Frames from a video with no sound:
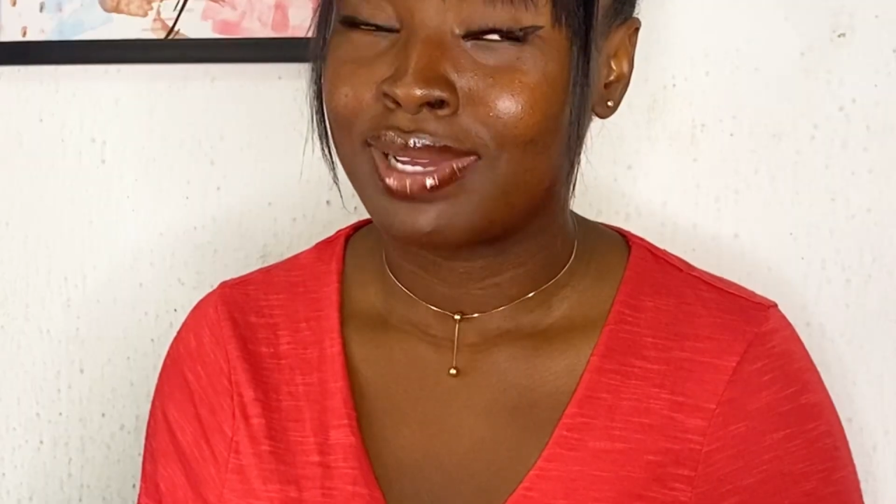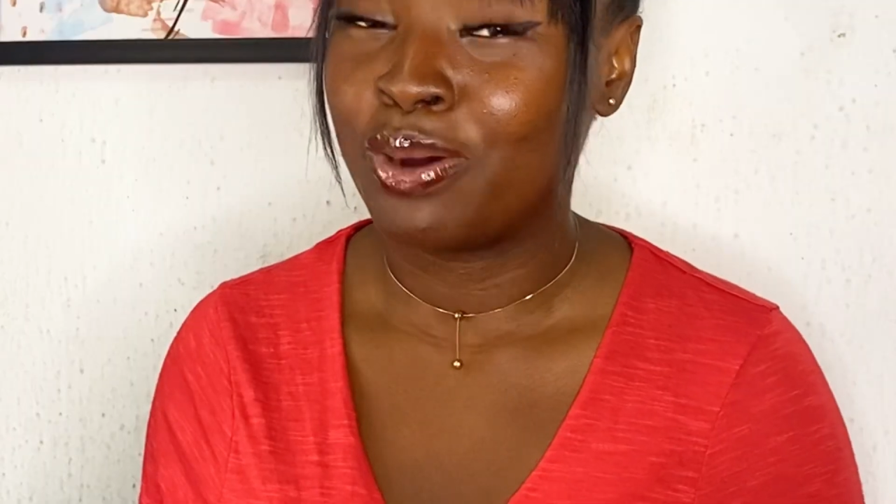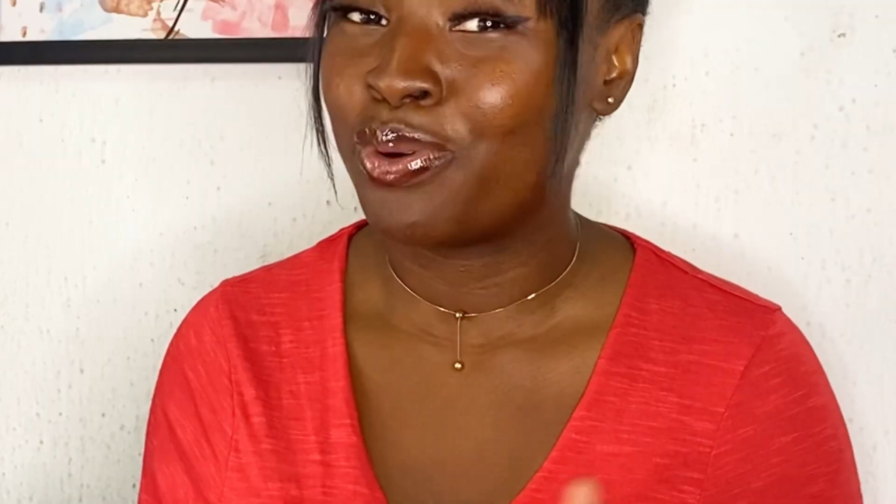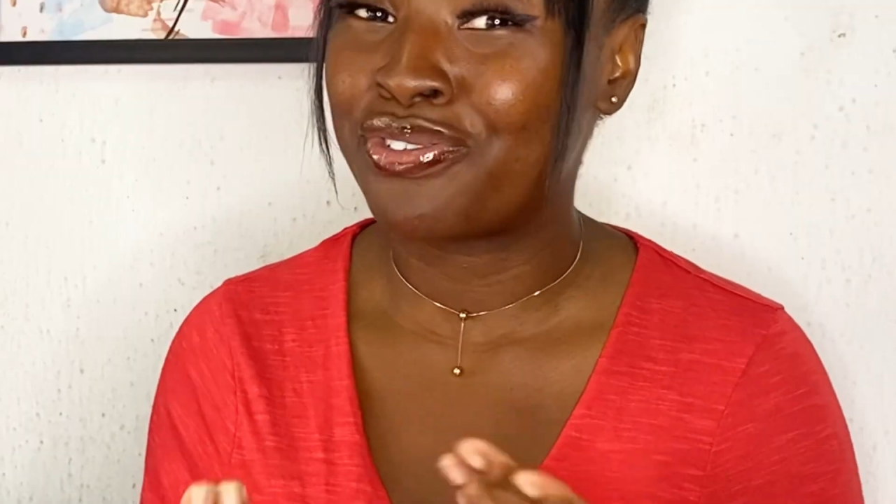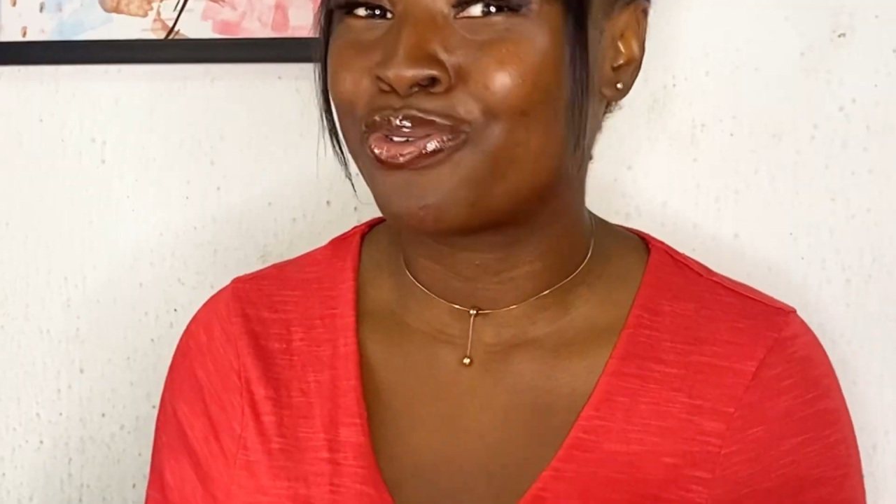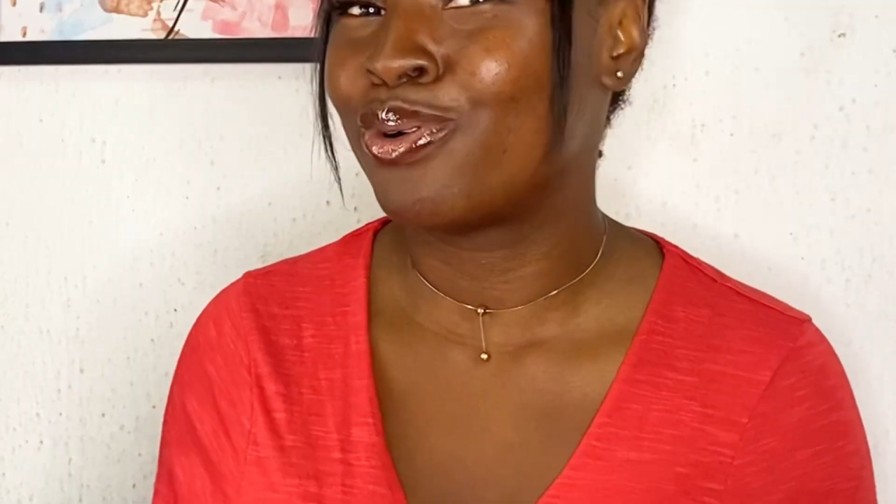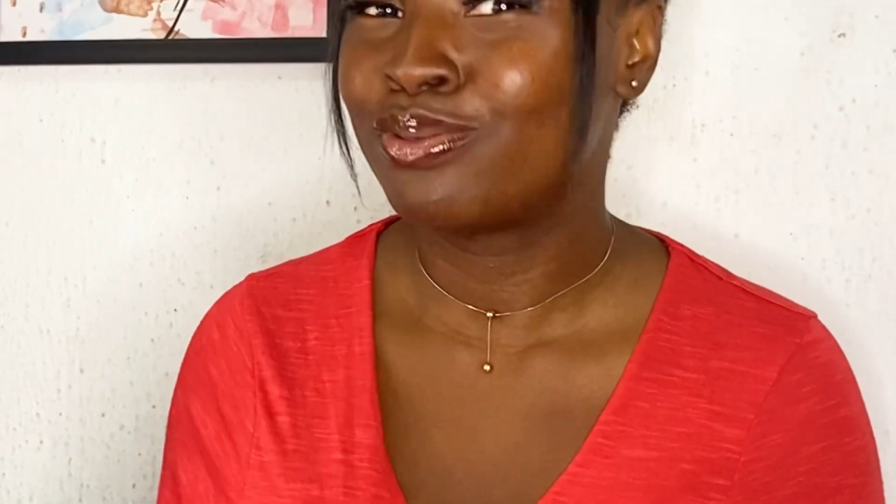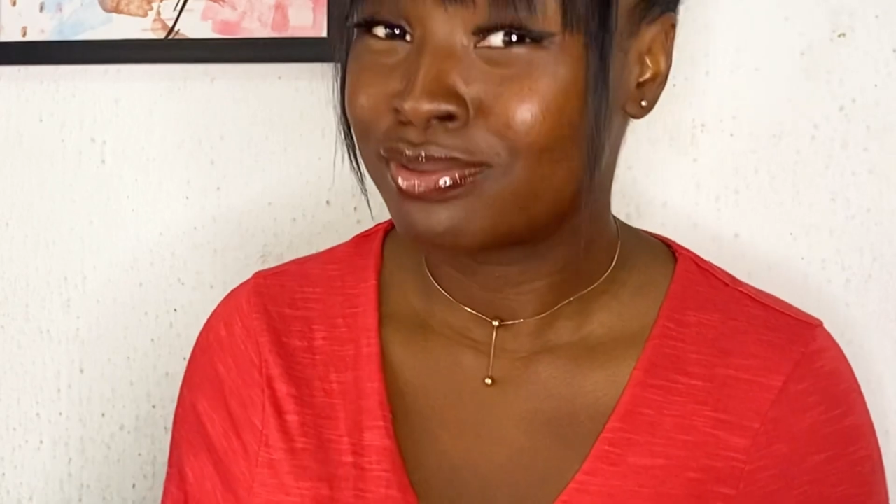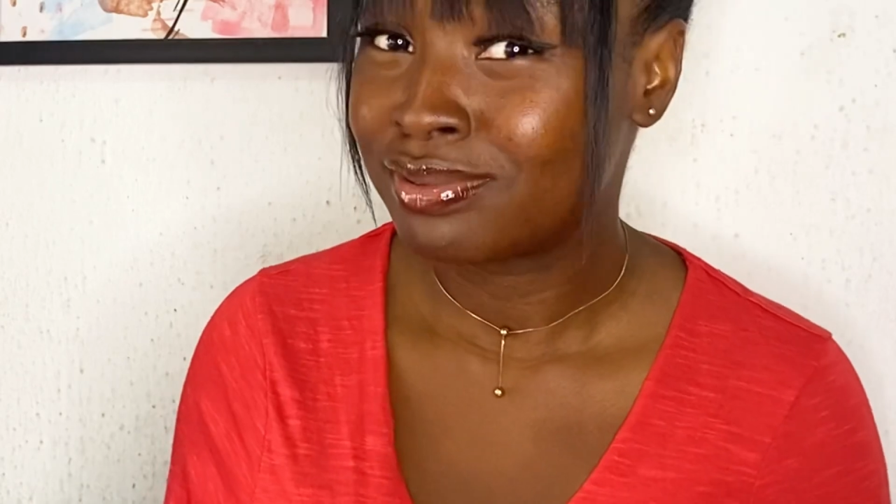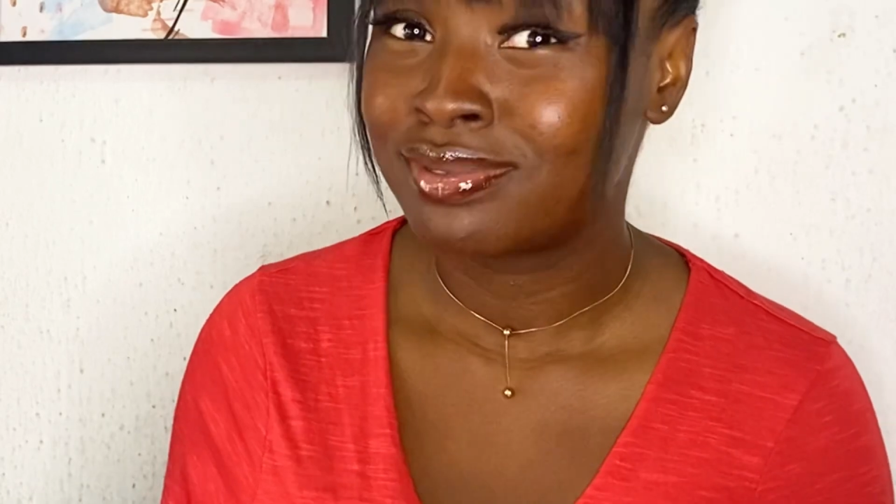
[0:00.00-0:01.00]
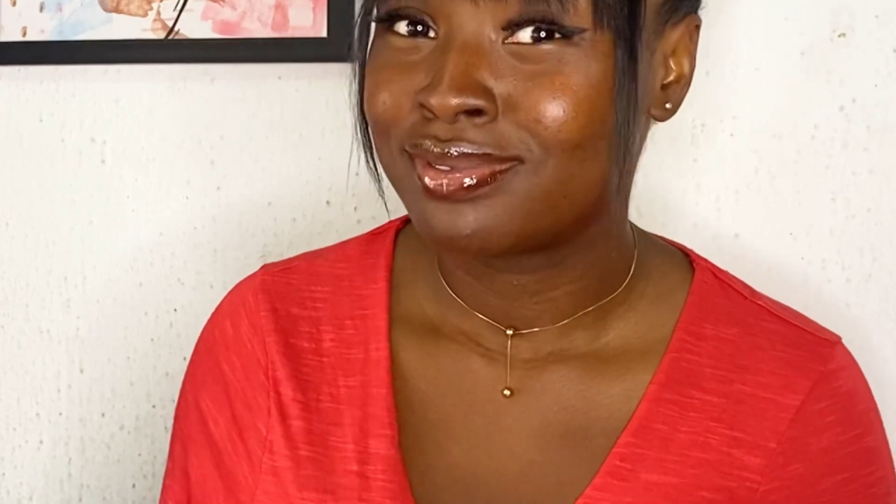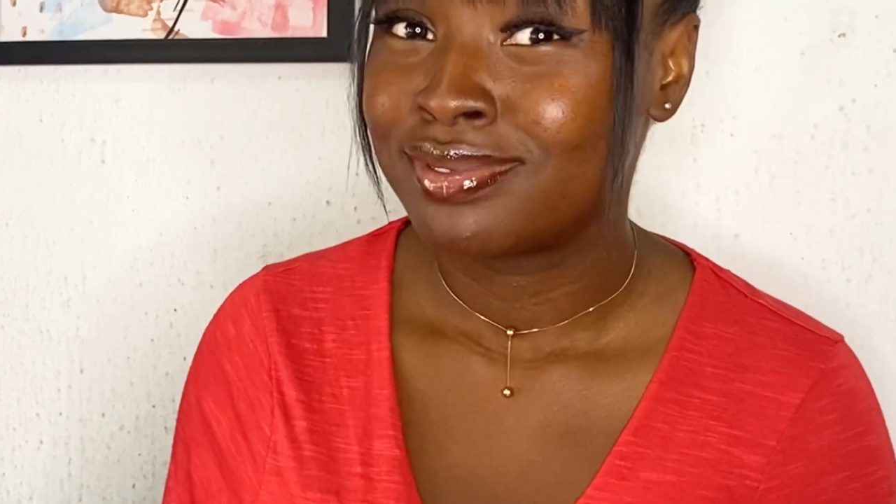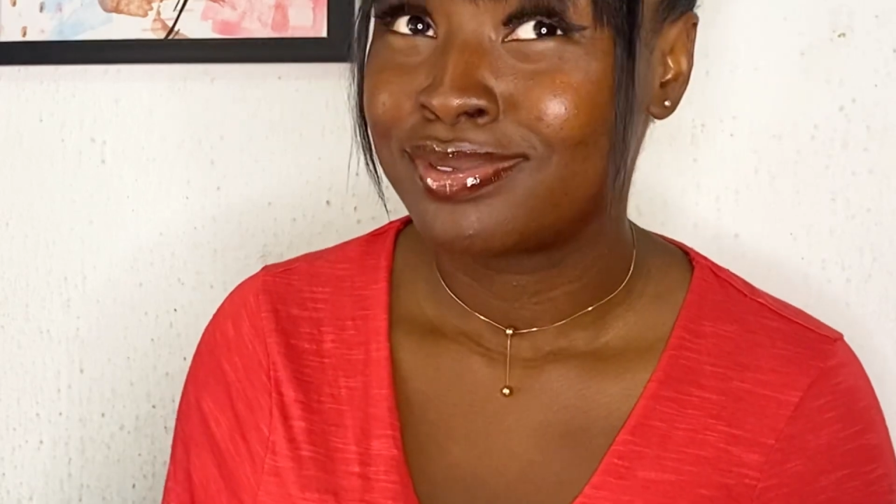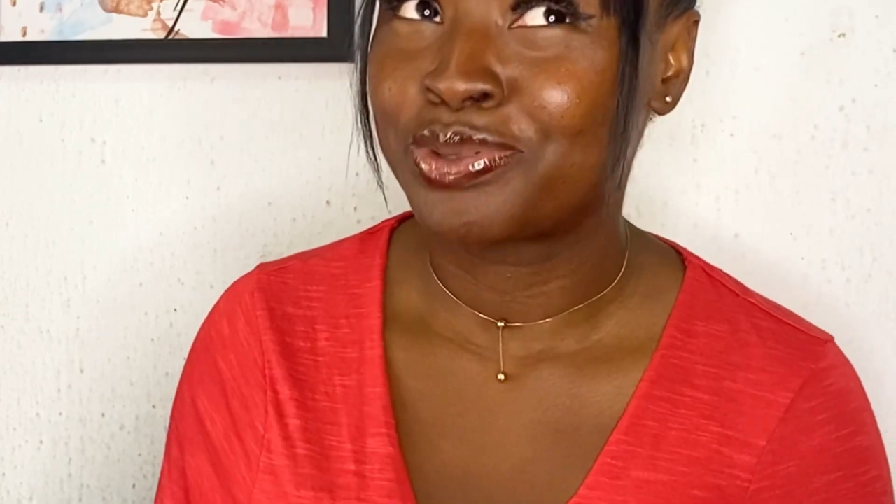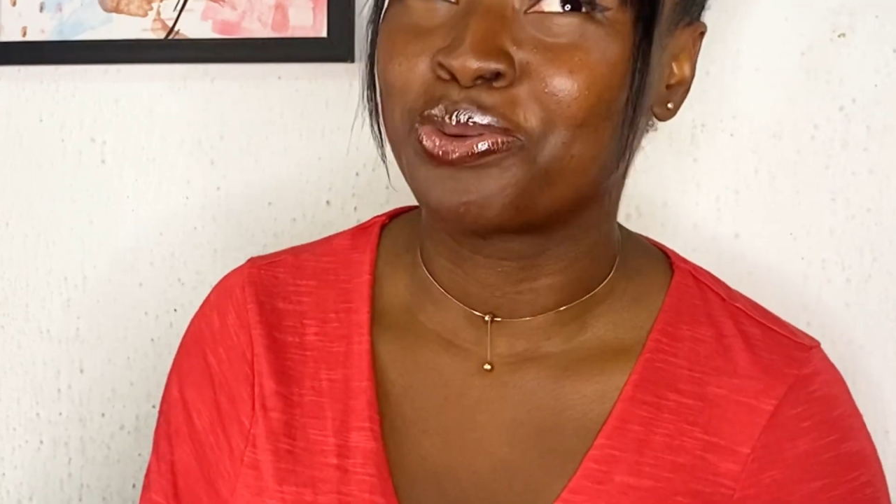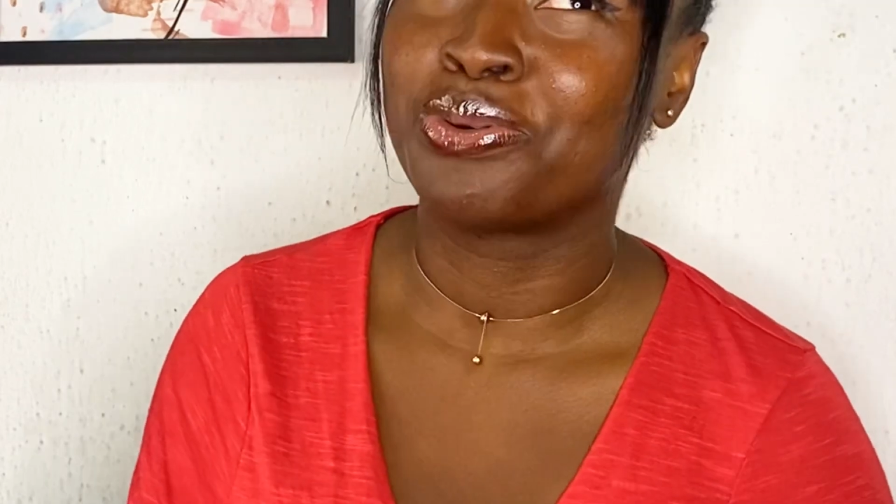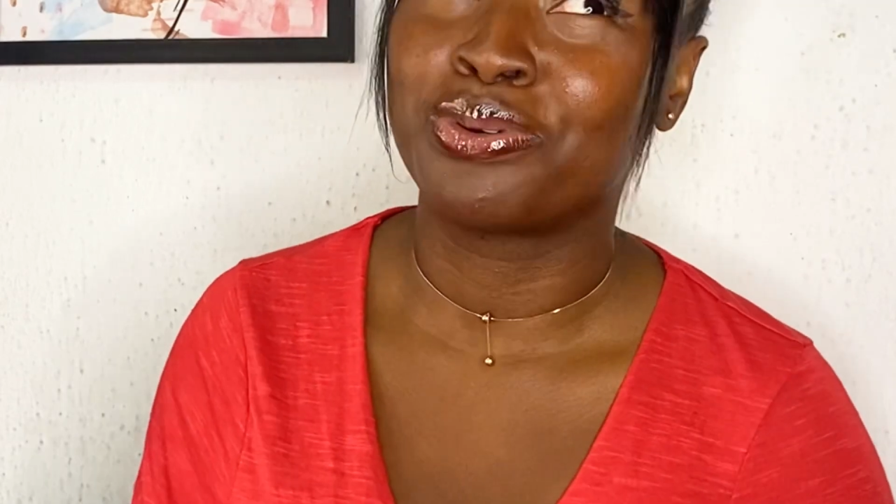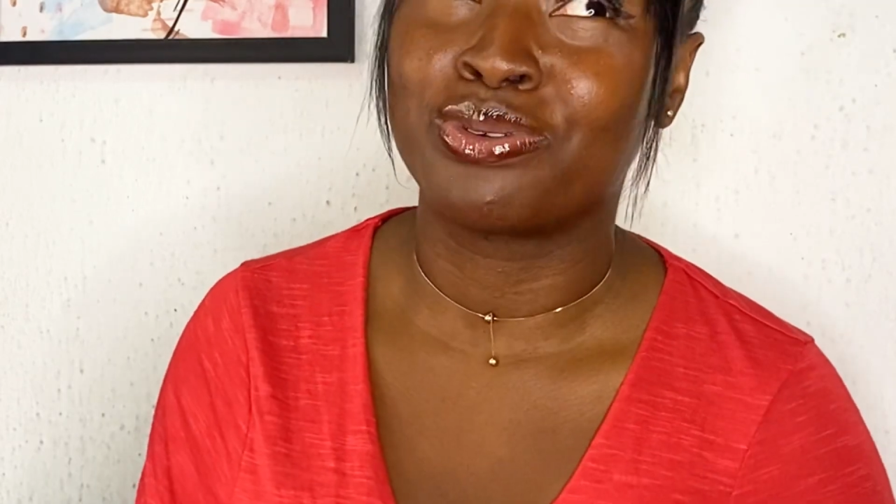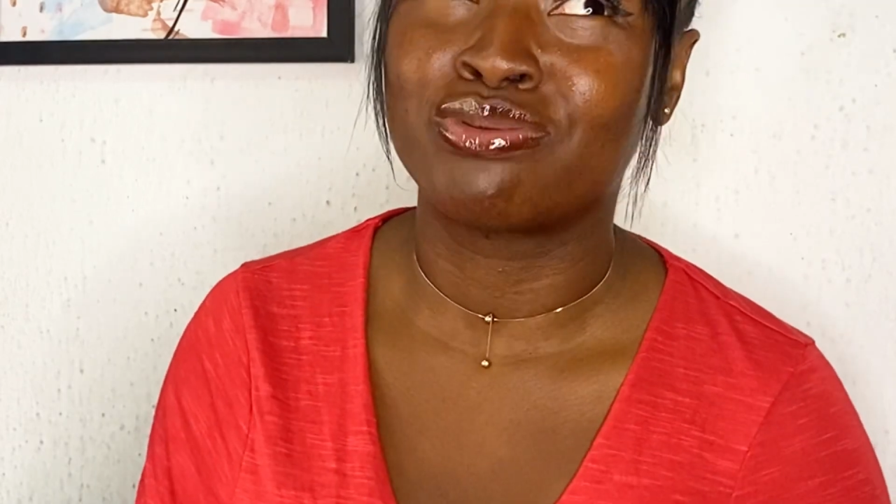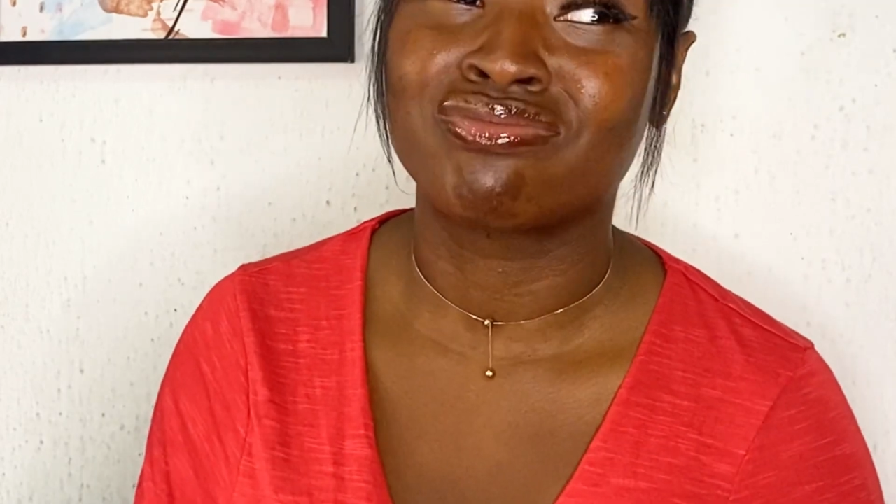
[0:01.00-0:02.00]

and we're four. So